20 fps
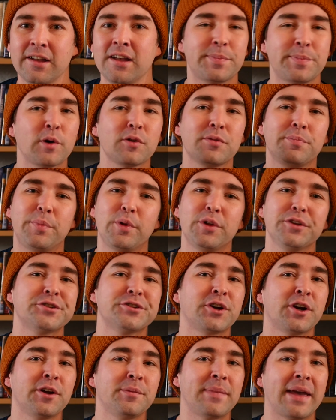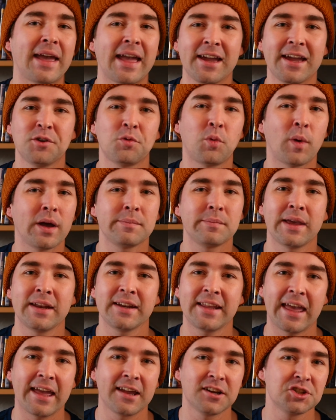Both Bull Durham and White Men
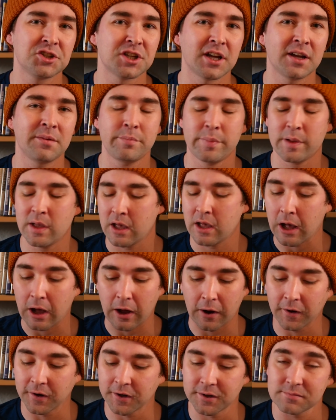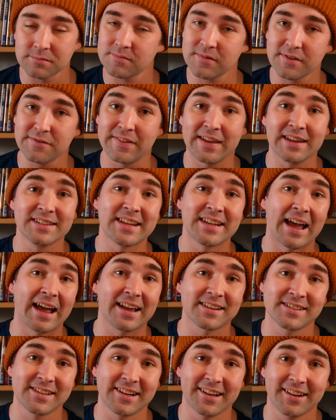Can't Jump are
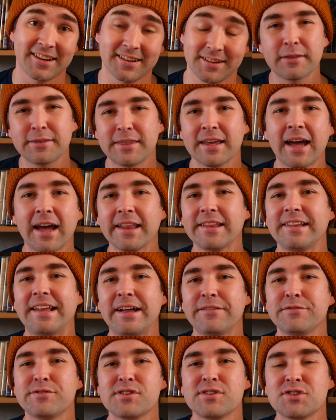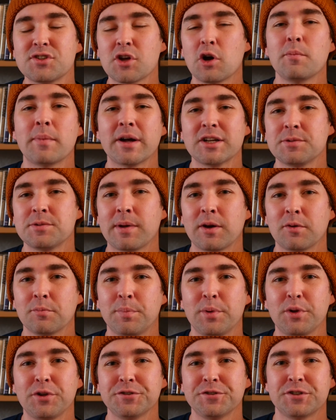fantastic. And the thing I love so much about
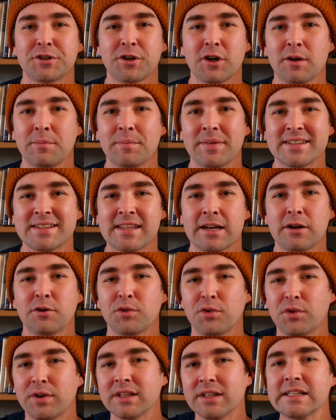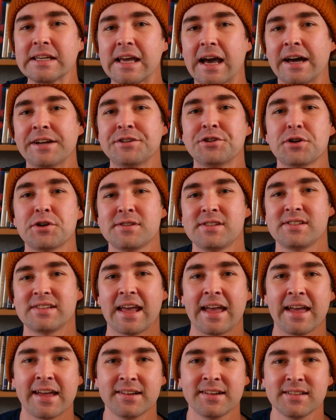Bull Durham is that it really
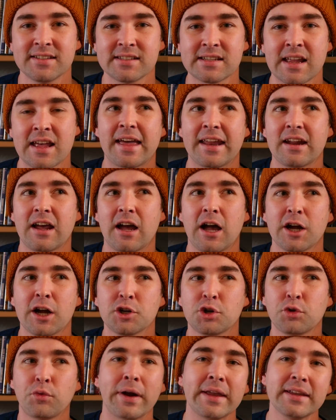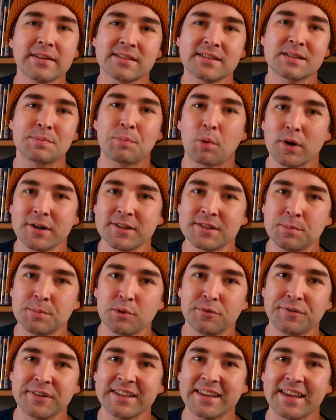understands that a great sports
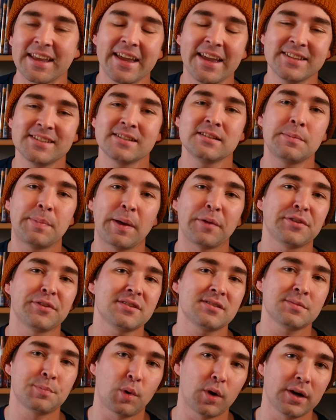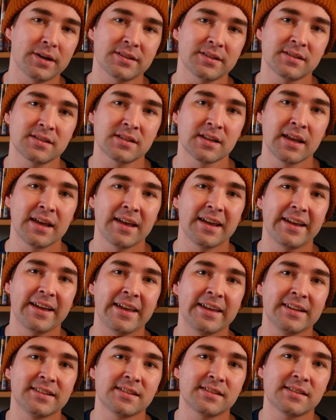movie isn't about the sports.
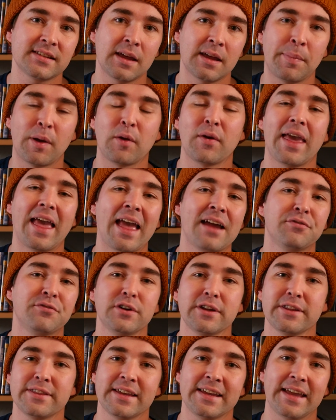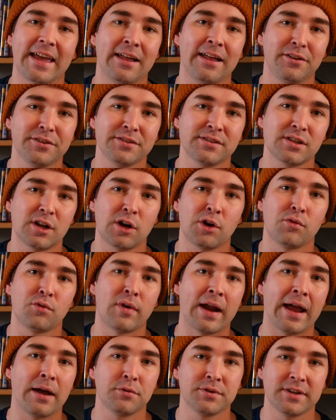It's about everything else
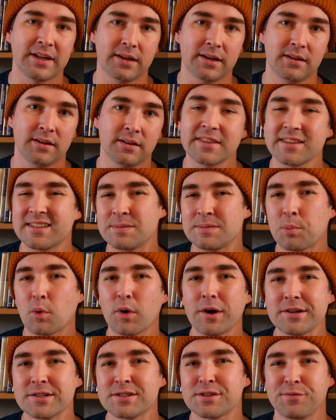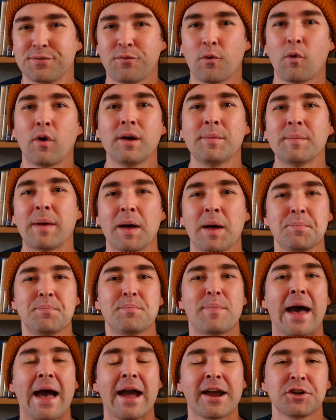around it. The sports form a
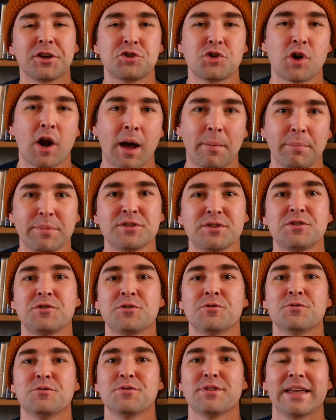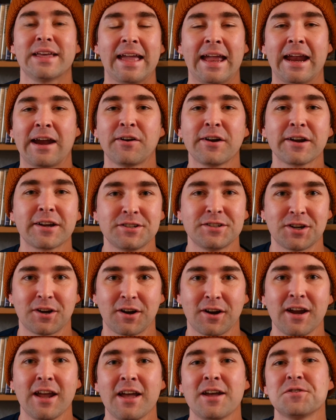backdrop to the
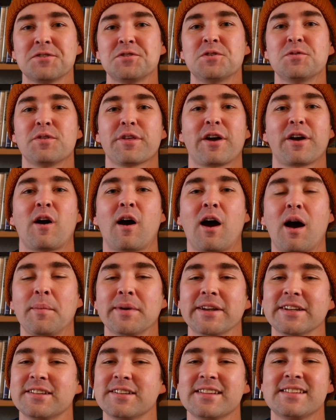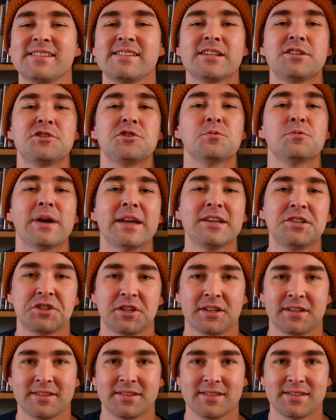character, to the comedy, to the
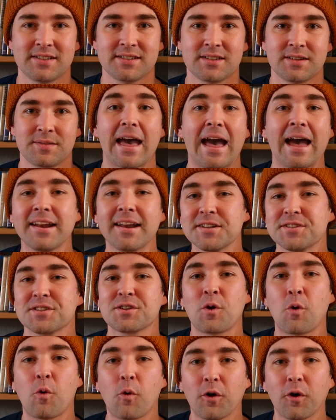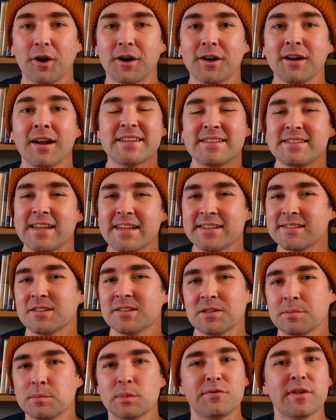situations. At its core, this
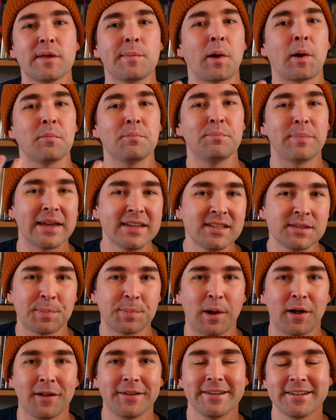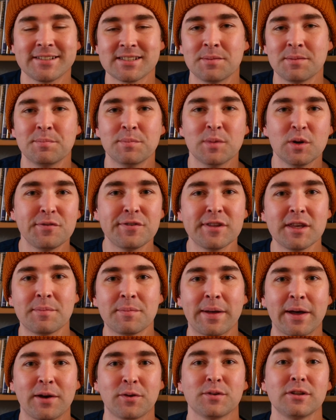isn't a movie about baseball. It's a movie
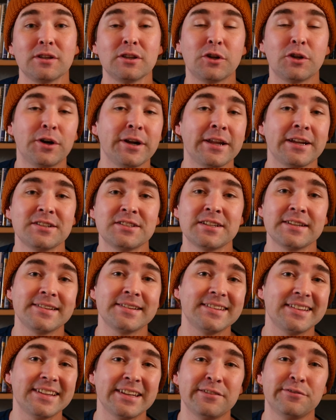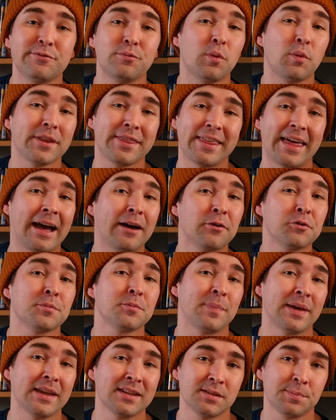about learning to live without
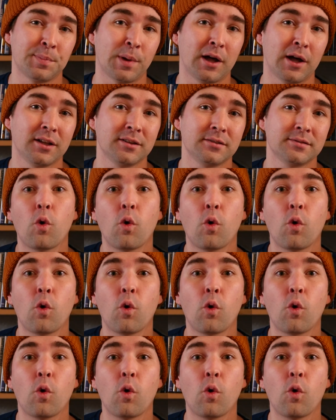baseball.